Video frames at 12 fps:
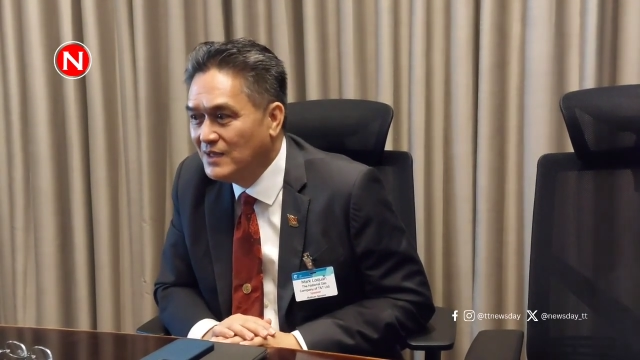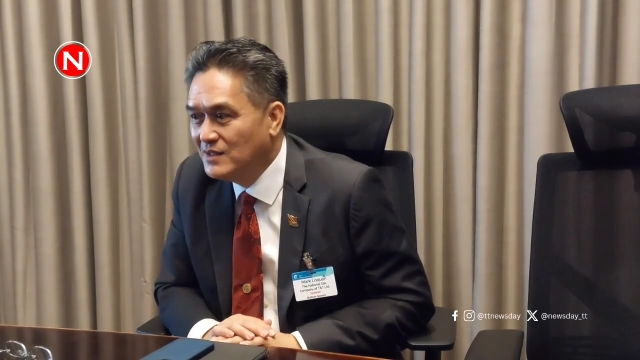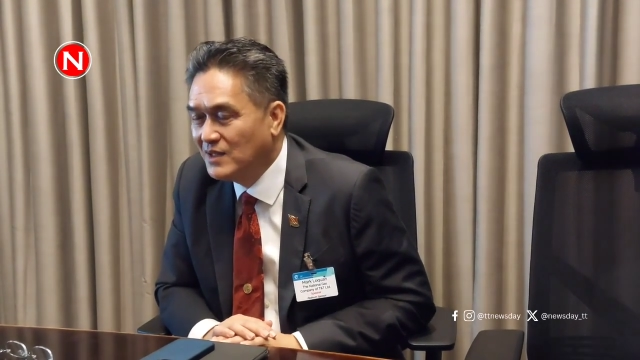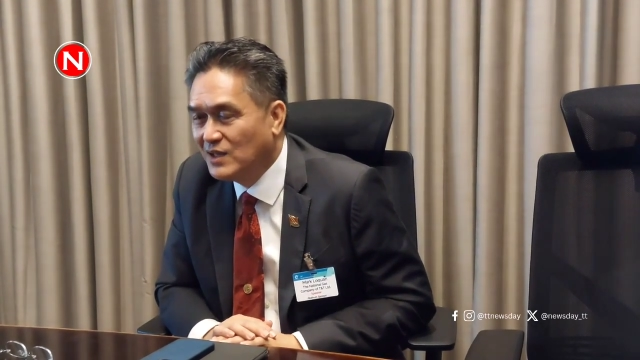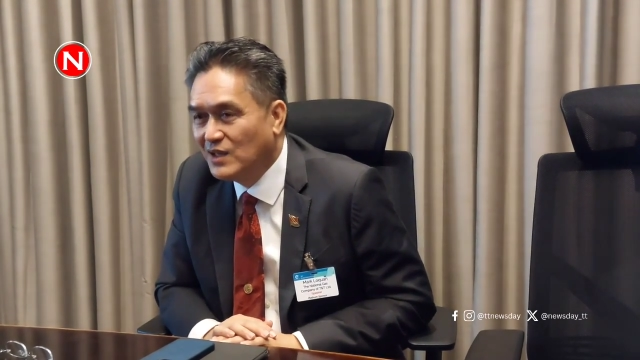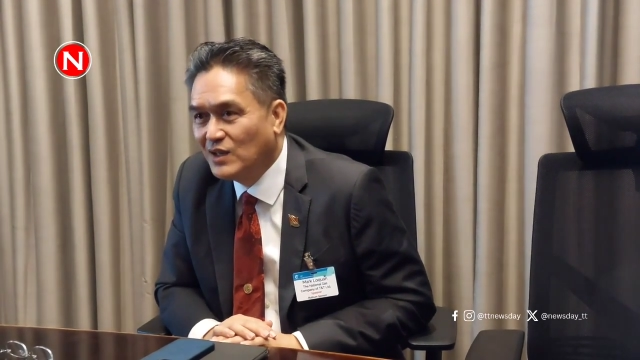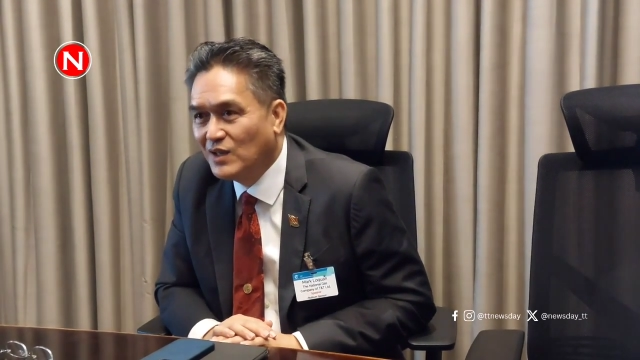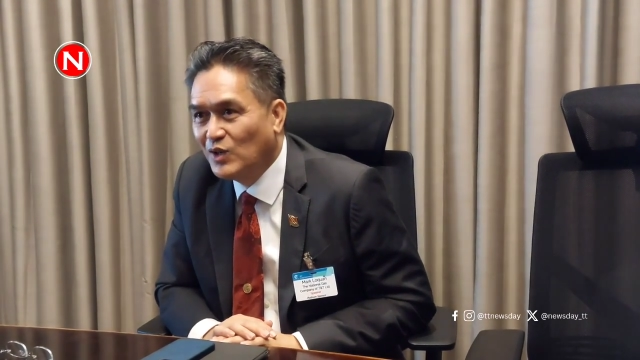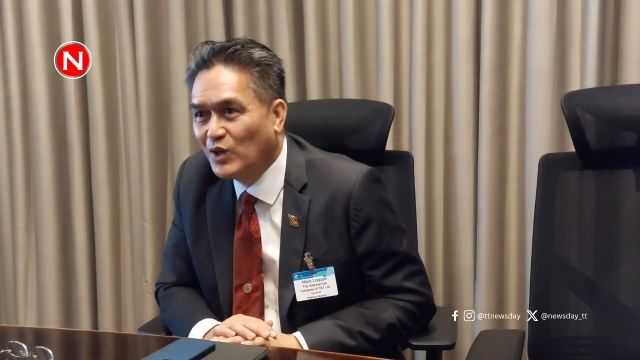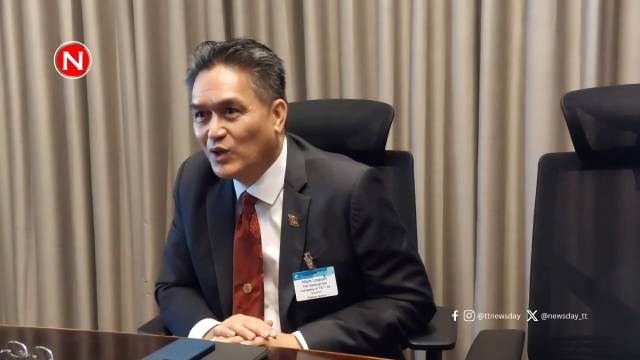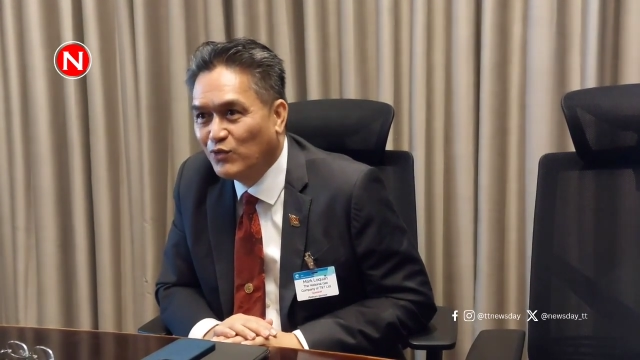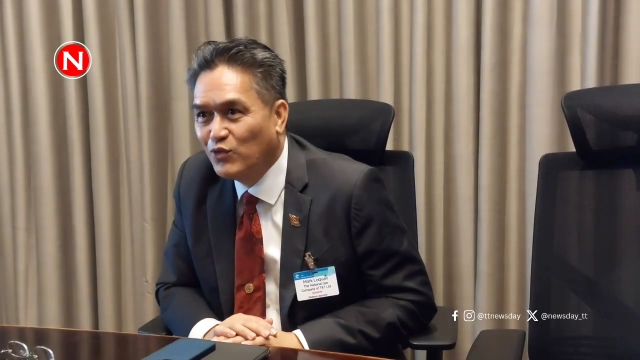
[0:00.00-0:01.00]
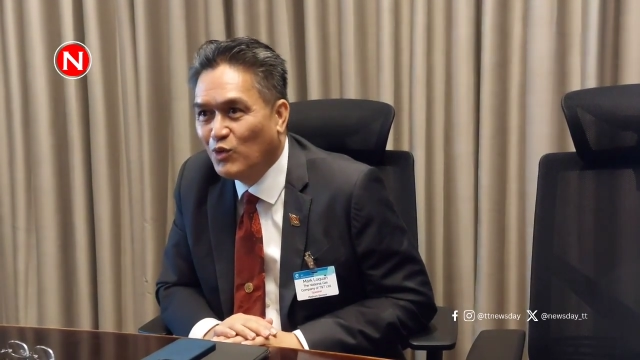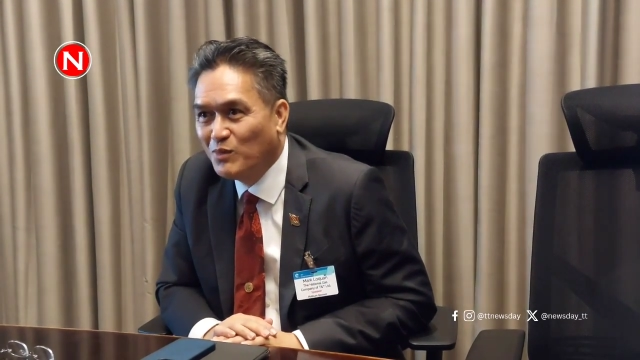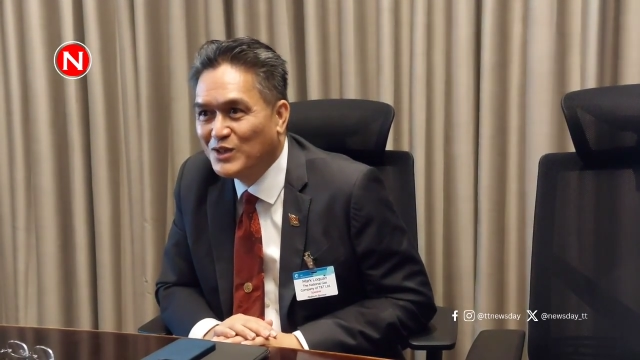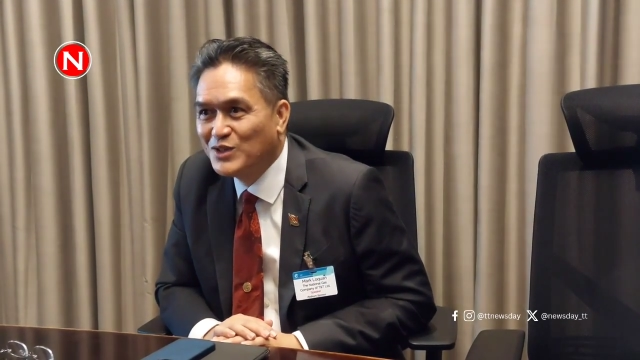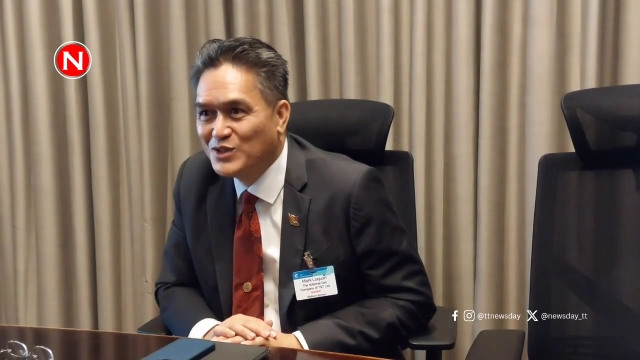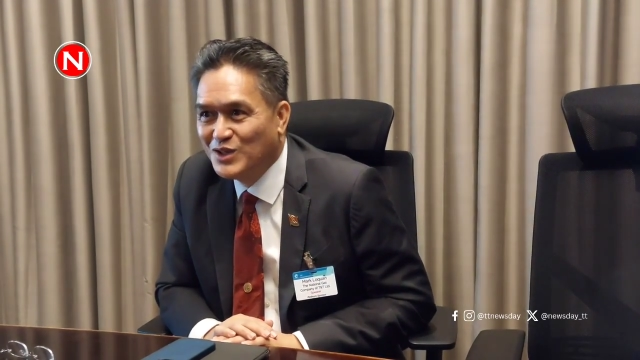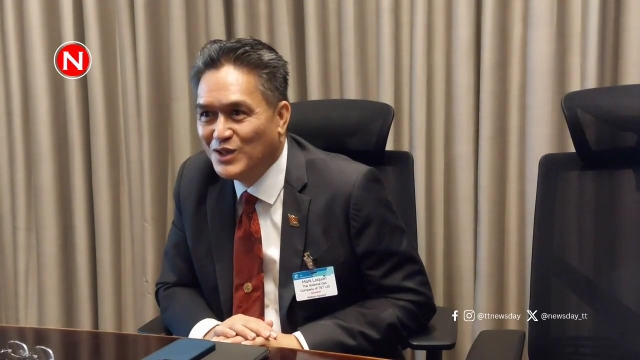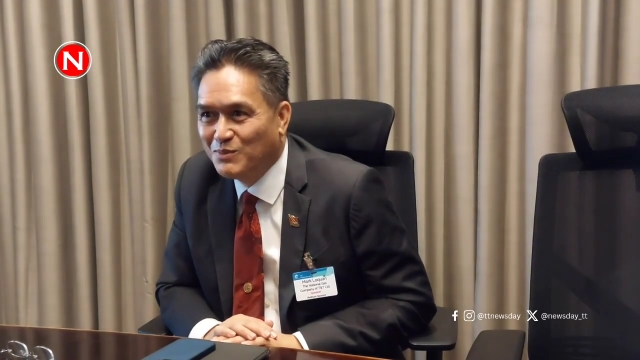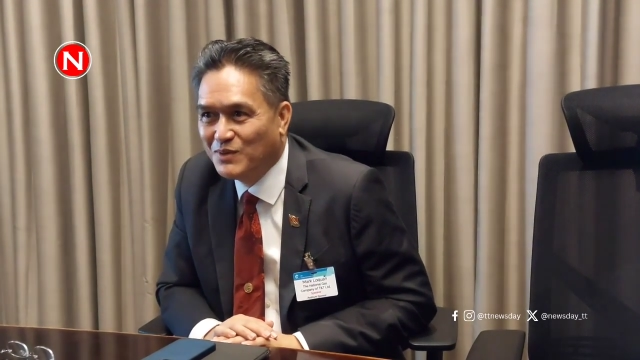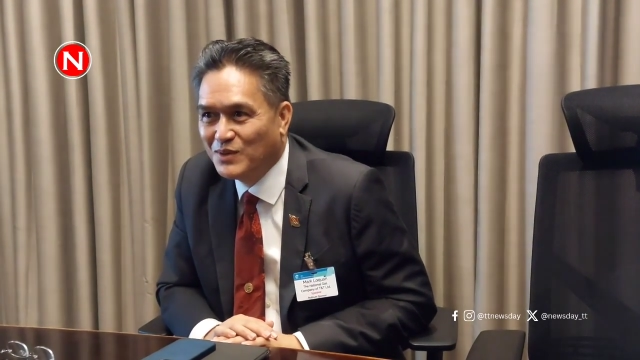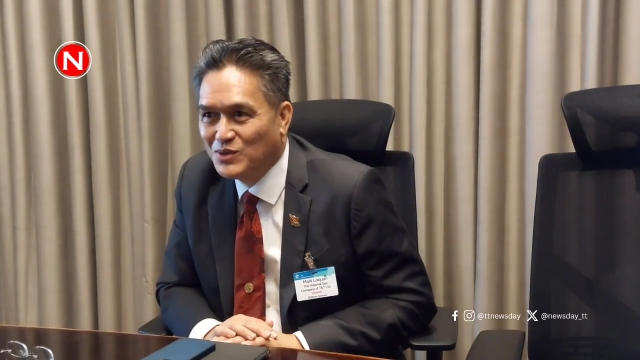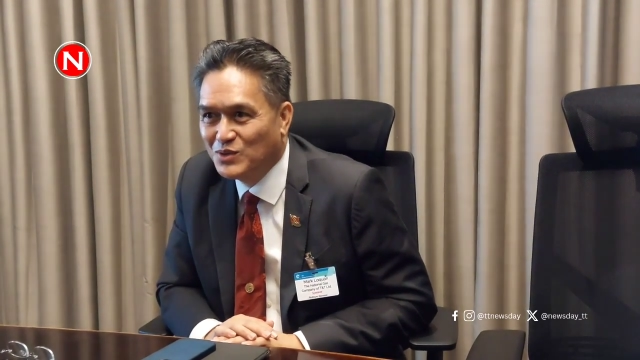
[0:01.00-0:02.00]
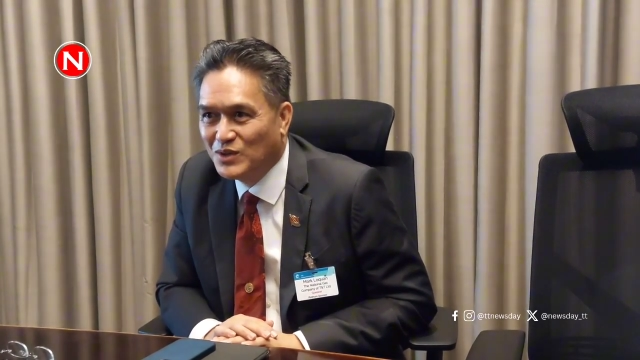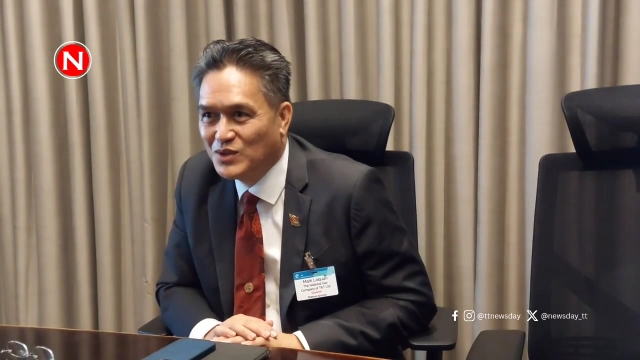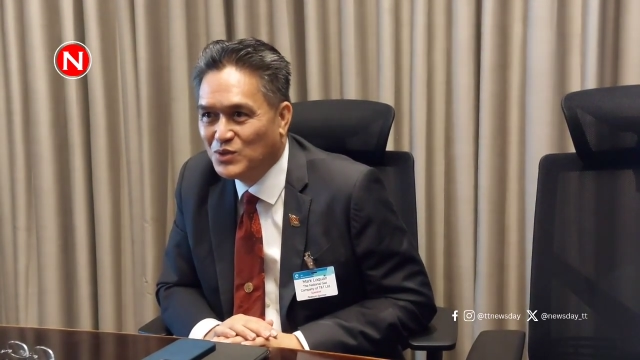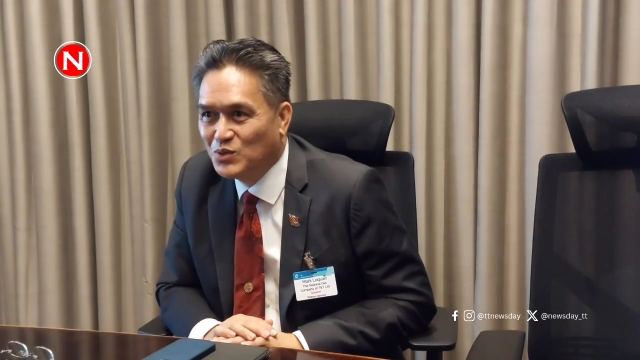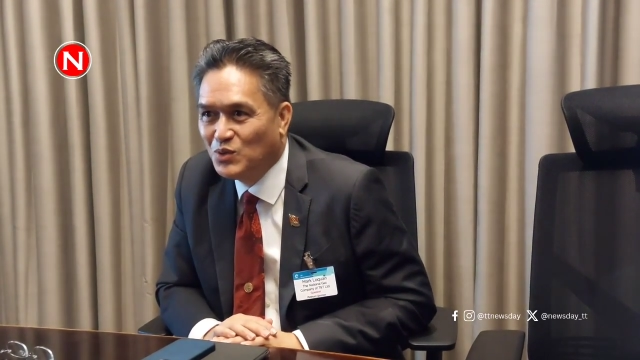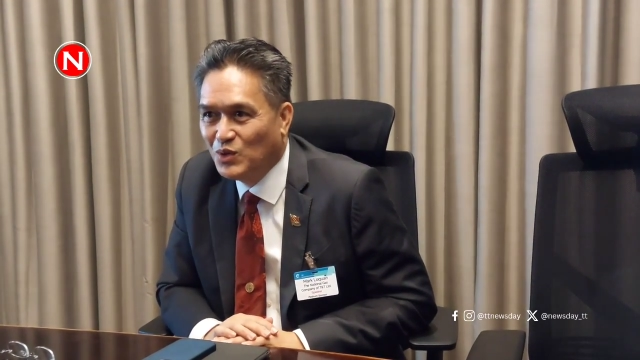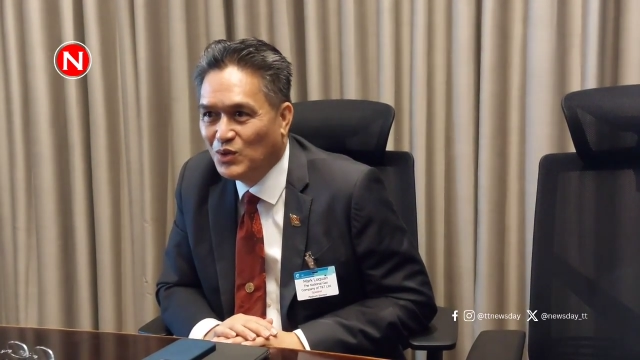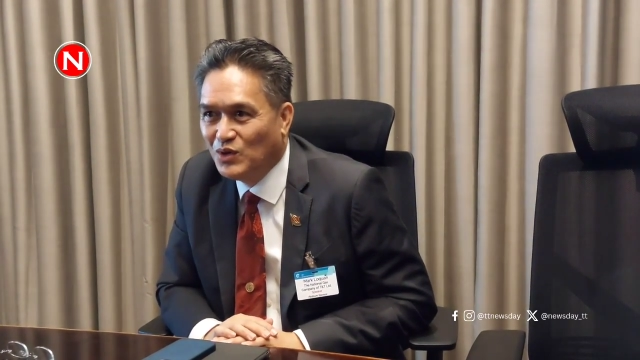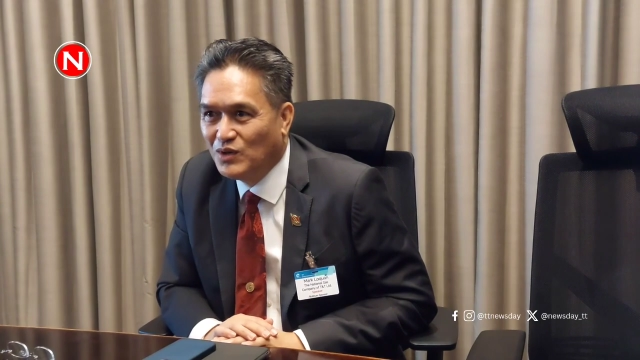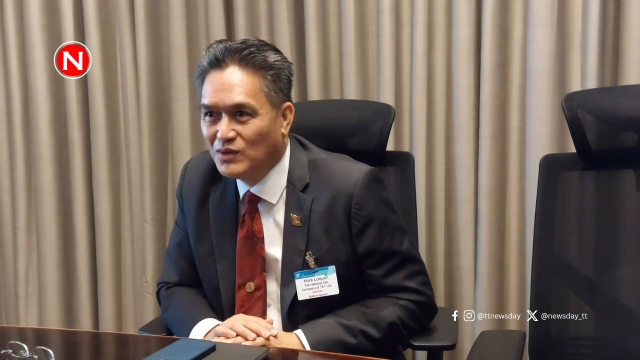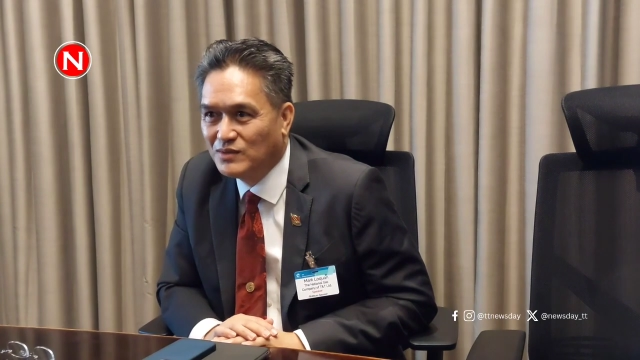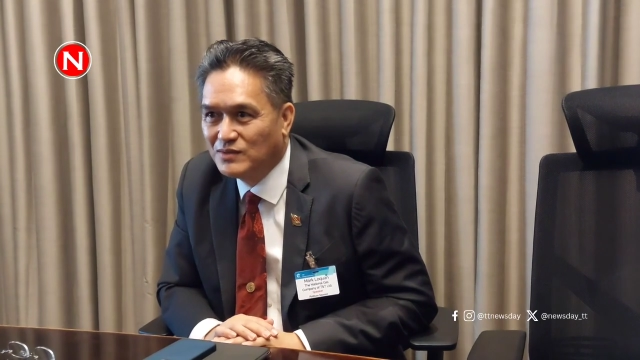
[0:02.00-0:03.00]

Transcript: taking a lot of form and shape as you go along,